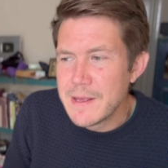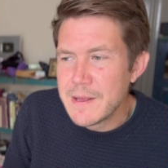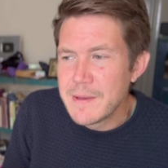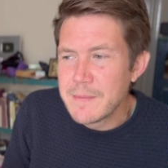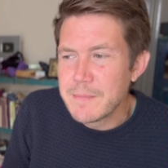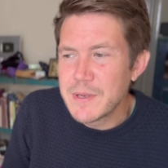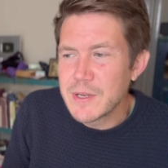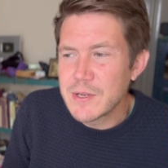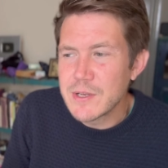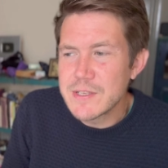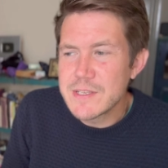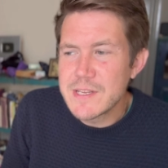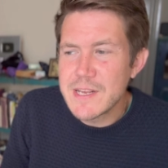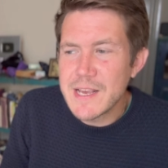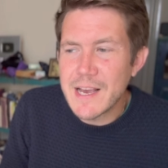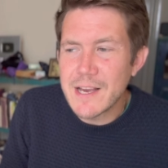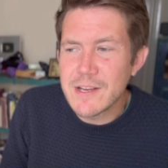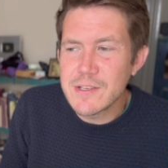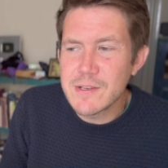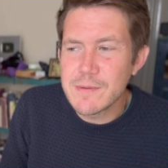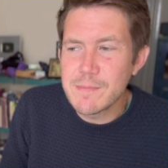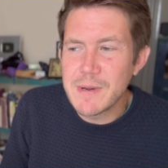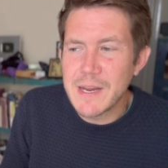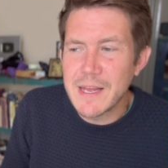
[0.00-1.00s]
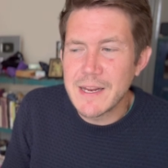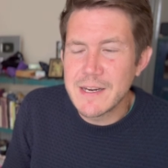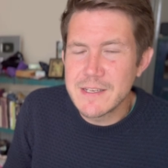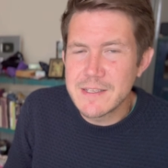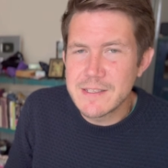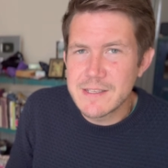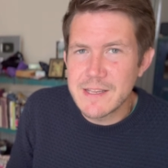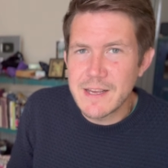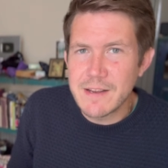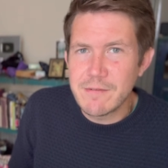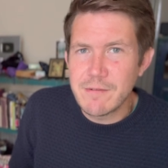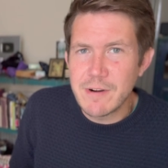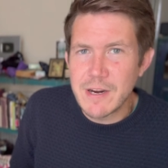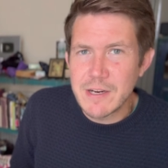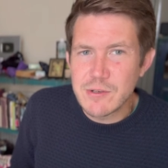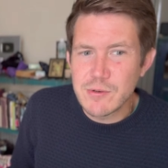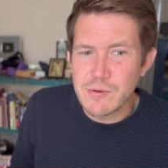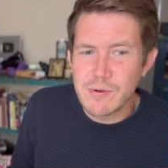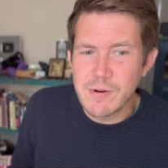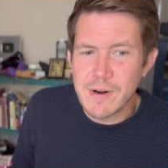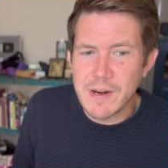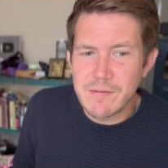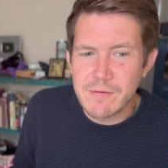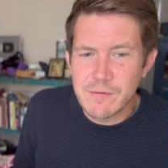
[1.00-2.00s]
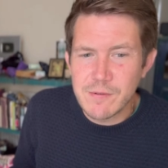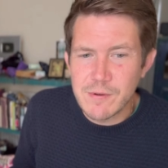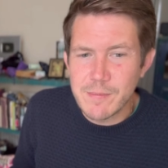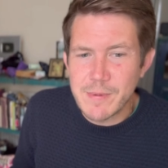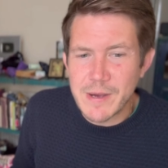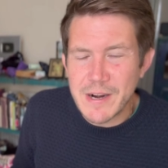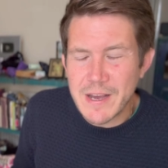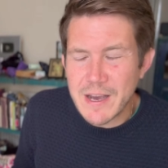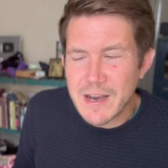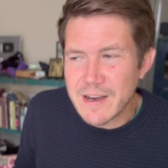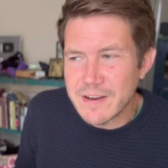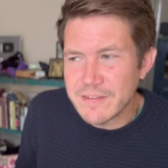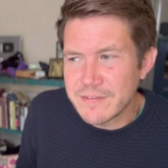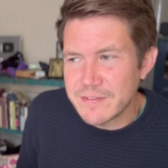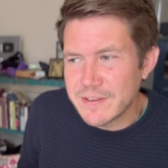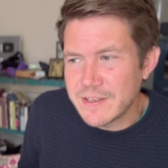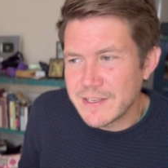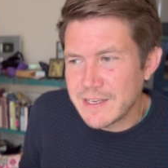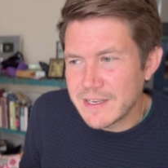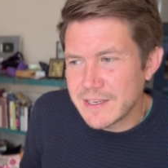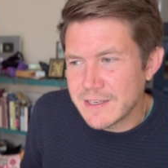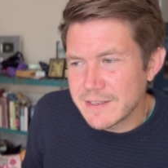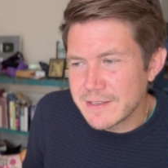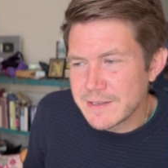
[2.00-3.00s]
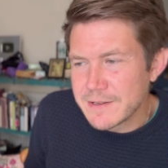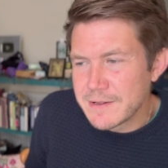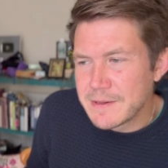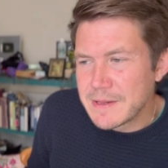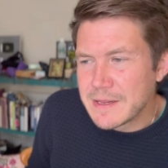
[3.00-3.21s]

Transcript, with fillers: Because the outer planets, they retrograde for about half a year.